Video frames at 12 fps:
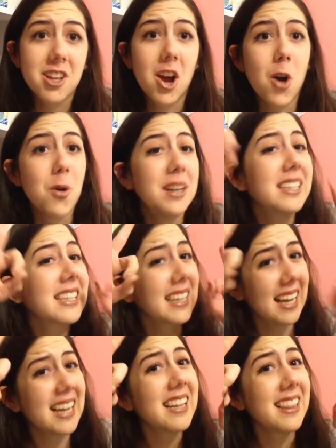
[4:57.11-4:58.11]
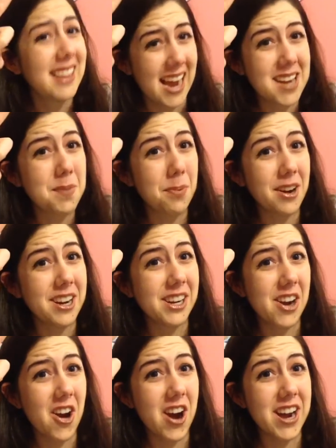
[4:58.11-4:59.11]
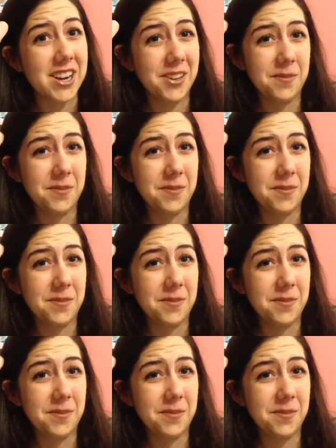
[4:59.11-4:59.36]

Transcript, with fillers: so that's pretty good.